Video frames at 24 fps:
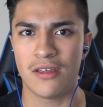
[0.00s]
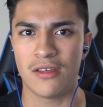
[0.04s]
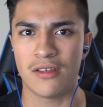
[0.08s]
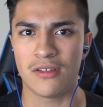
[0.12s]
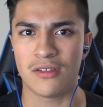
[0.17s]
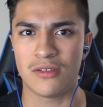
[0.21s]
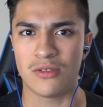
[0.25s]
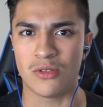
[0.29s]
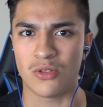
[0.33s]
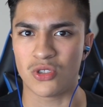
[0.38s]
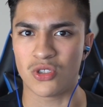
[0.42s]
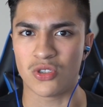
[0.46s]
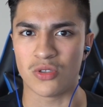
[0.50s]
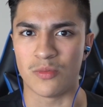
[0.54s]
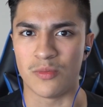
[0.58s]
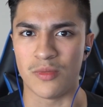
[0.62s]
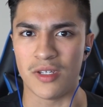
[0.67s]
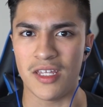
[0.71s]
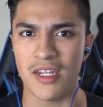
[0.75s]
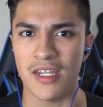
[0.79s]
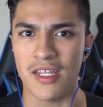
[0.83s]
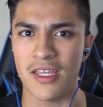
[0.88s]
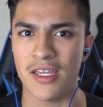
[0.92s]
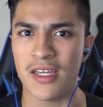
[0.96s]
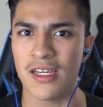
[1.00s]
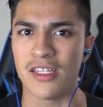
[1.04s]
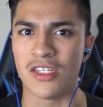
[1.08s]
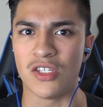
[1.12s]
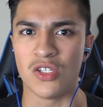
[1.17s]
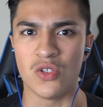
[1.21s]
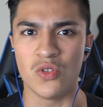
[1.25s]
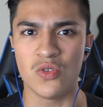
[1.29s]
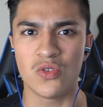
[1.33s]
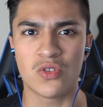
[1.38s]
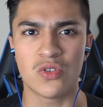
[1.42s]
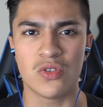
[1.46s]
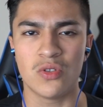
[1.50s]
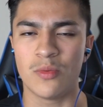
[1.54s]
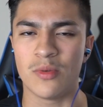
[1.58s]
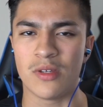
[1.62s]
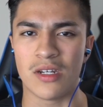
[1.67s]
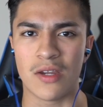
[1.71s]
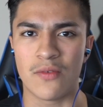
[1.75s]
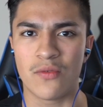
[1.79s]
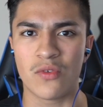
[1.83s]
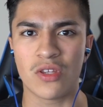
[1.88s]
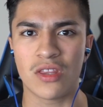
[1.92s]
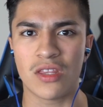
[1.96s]
social media and youtube
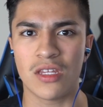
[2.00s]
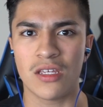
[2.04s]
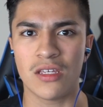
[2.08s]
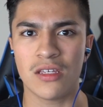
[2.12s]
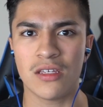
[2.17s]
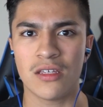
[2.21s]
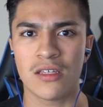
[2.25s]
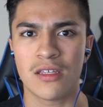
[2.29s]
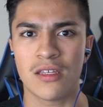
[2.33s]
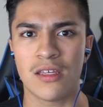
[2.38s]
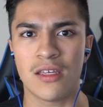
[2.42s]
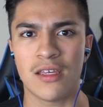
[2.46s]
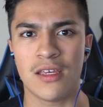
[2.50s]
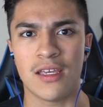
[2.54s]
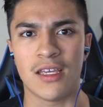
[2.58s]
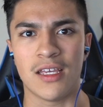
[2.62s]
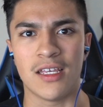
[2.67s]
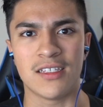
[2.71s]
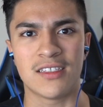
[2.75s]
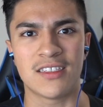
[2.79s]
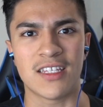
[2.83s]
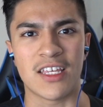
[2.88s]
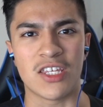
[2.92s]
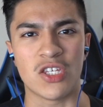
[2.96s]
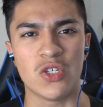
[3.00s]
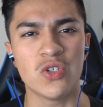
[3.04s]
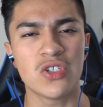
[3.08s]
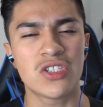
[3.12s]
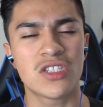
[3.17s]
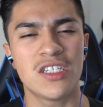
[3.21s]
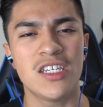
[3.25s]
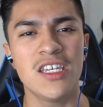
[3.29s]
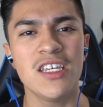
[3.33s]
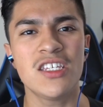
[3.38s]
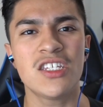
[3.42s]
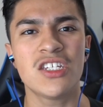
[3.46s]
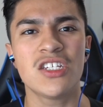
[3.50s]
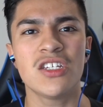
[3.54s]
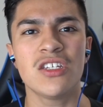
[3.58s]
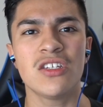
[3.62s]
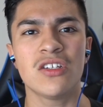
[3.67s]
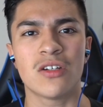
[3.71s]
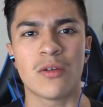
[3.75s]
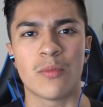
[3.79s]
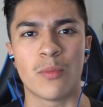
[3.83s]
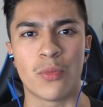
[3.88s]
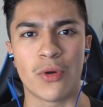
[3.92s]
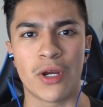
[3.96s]
and everything is that you're teaching
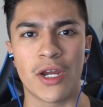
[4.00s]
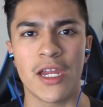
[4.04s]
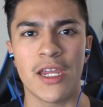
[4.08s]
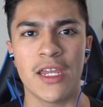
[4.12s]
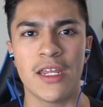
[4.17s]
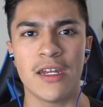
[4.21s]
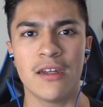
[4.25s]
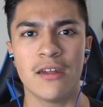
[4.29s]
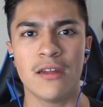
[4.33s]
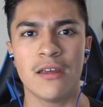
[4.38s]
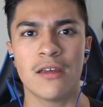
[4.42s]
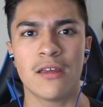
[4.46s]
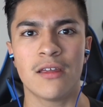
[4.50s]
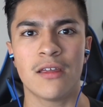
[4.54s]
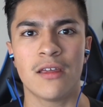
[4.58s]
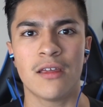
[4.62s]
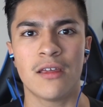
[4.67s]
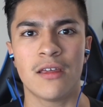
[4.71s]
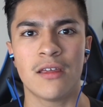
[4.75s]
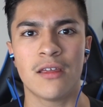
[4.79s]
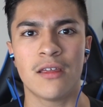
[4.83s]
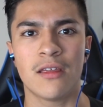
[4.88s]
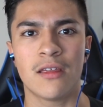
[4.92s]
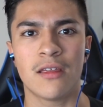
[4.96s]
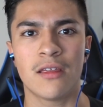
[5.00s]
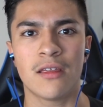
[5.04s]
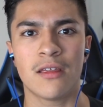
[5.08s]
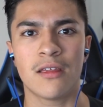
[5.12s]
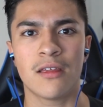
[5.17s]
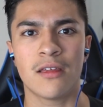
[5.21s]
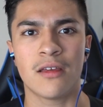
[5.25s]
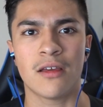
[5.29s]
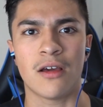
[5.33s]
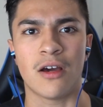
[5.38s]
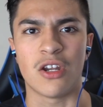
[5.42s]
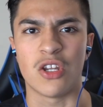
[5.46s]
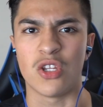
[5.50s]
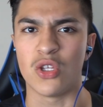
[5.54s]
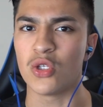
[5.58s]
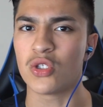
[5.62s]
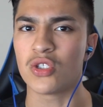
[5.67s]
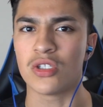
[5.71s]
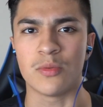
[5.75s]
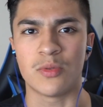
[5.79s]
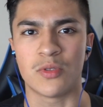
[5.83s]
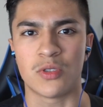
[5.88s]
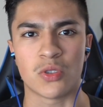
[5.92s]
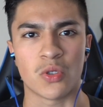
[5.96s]
your brain on
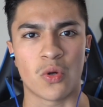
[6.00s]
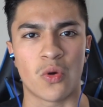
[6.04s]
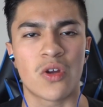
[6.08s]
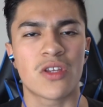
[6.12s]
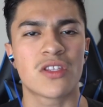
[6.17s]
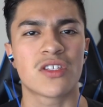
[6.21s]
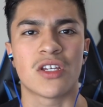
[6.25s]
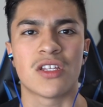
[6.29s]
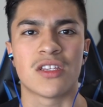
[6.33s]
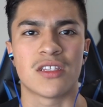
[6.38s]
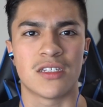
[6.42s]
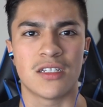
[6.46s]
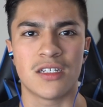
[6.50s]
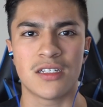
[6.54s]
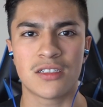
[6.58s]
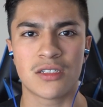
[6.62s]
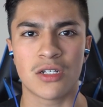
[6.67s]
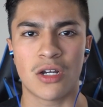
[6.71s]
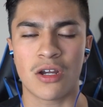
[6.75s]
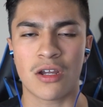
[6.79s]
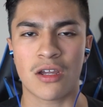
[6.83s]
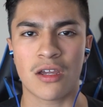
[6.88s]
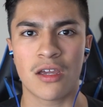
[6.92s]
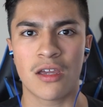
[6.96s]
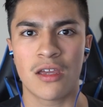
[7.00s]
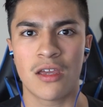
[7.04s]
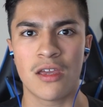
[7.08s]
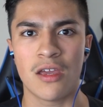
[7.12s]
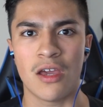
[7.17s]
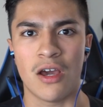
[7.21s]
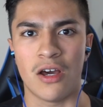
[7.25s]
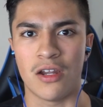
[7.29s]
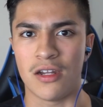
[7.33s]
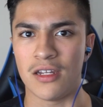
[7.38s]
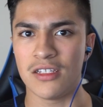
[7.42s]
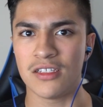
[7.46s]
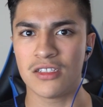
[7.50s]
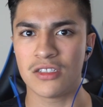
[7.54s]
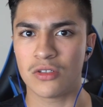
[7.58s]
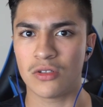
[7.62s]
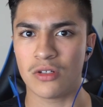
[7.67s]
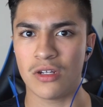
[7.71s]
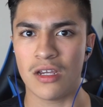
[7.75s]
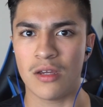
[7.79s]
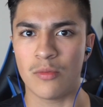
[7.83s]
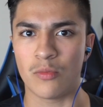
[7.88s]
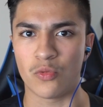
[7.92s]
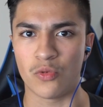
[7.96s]
YouTube Shorts, on TikTok, on
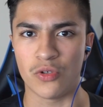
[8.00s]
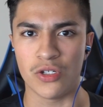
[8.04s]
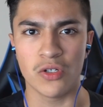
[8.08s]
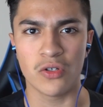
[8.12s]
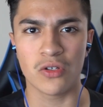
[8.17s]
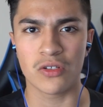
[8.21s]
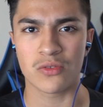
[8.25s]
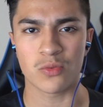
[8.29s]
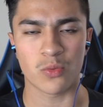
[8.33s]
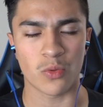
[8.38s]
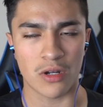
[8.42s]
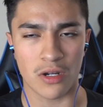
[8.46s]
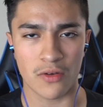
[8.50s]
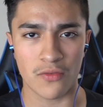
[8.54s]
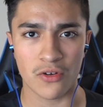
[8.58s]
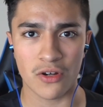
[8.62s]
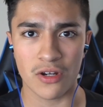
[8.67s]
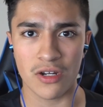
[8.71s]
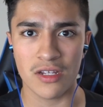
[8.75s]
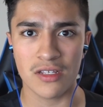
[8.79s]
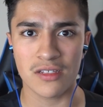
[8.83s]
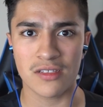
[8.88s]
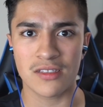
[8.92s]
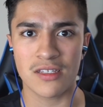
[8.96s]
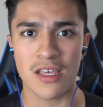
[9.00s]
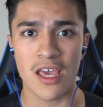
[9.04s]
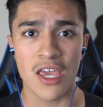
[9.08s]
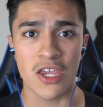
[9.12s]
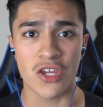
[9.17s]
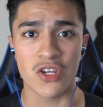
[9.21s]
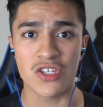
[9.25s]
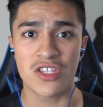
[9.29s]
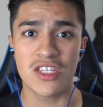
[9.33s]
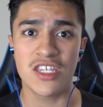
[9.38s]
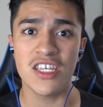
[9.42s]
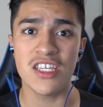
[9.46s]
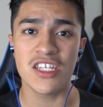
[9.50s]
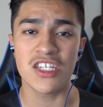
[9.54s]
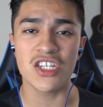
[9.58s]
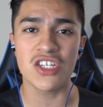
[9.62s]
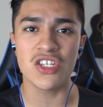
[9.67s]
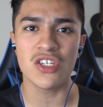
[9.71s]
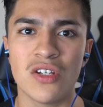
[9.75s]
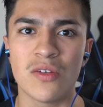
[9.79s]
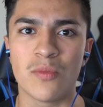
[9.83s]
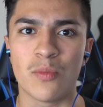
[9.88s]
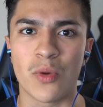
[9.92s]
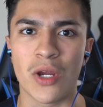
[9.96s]
Instagram Reels, whatever it is, you're
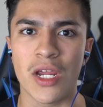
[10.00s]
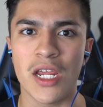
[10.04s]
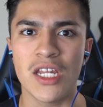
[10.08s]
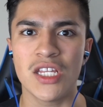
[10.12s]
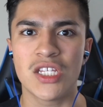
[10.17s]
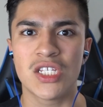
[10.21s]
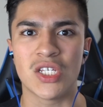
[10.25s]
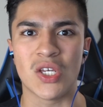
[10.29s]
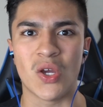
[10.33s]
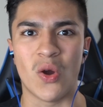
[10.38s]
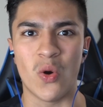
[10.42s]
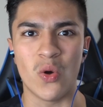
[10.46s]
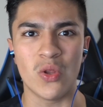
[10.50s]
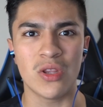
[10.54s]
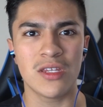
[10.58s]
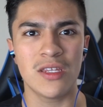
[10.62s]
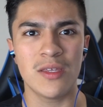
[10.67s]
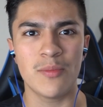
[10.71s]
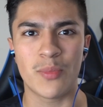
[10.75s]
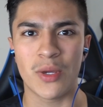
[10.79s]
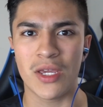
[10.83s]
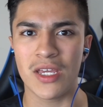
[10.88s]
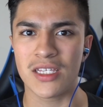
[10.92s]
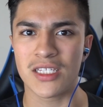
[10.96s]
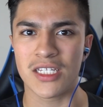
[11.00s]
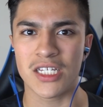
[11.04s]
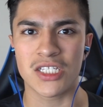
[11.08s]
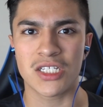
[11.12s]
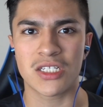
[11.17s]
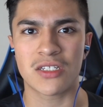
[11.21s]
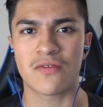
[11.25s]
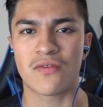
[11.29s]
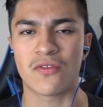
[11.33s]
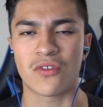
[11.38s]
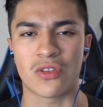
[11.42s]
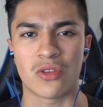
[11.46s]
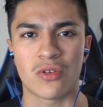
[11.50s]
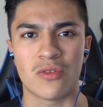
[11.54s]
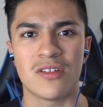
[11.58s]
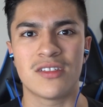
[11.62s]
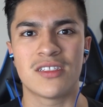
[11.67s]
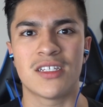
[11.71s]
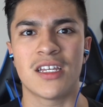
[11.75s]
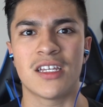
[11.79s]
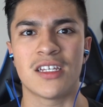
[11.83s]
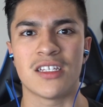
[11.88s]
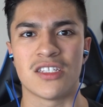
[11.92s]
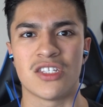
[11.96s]
teaching your brain to only pay attention for three
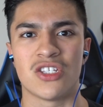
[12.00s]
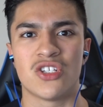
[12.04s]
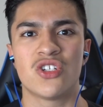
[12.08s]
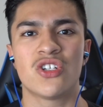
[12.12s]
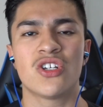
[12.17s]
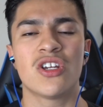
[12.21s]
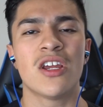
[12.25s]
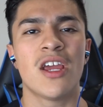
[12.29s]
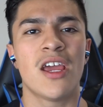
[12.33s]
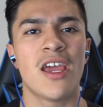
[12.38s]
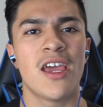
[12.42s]
seconds. You're